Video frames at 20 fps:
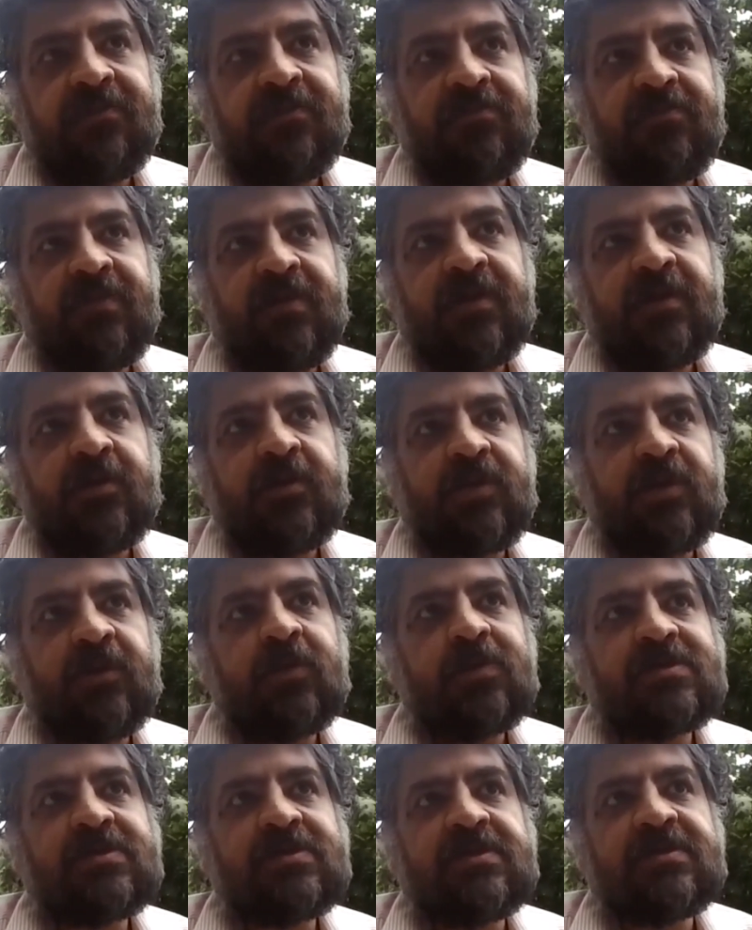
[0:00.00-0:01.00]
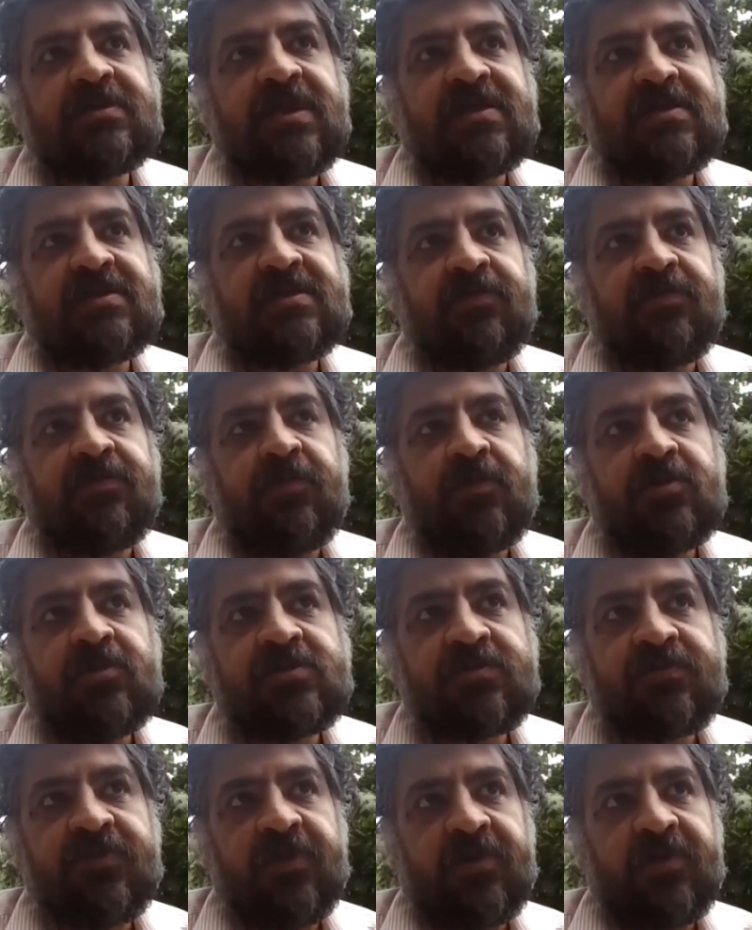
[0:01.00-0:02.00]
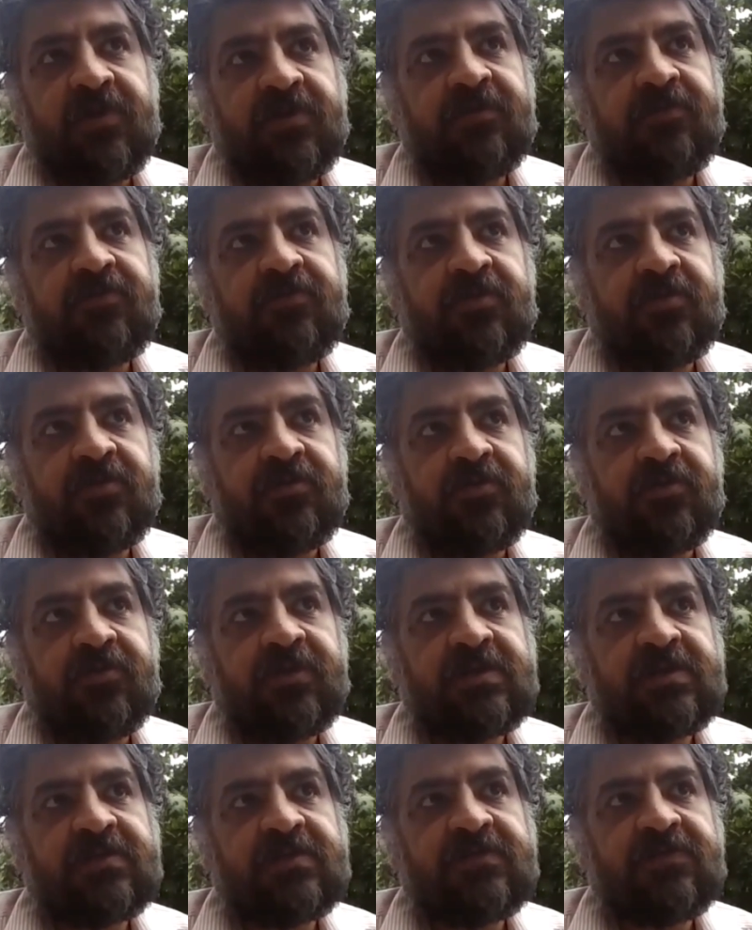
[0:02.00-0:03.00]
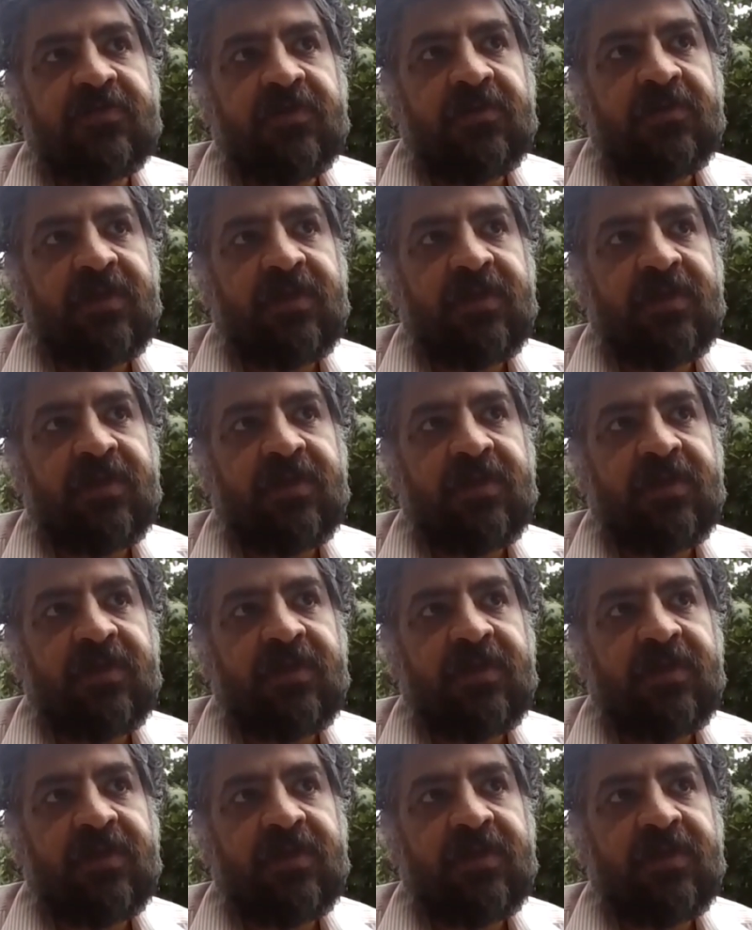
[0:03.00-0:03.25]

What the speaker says: there was this atmosphere for this film,